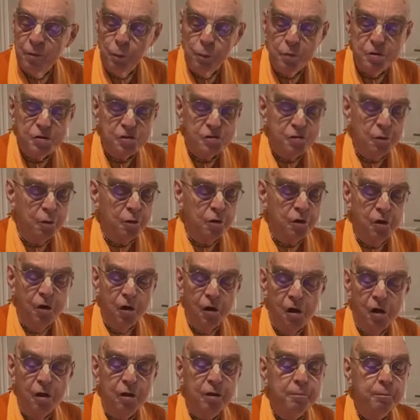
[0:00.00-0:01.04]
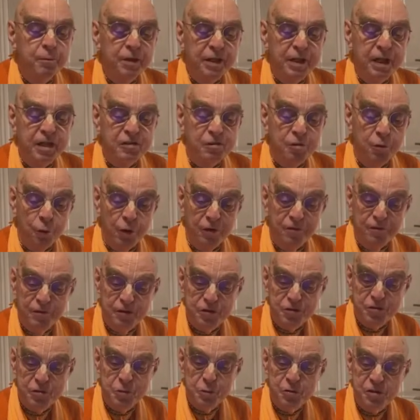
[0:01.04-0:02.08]
was so called because Lord
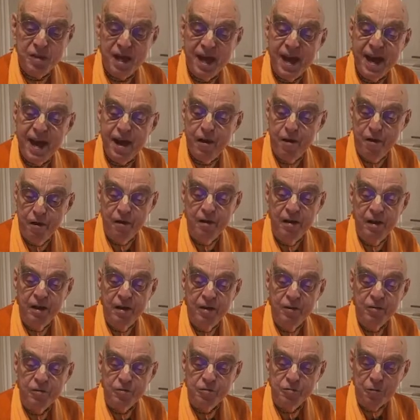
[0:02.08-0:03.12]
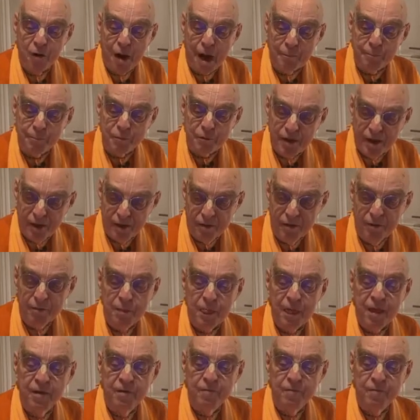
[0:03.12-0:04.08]
Vishnu's hair dropped there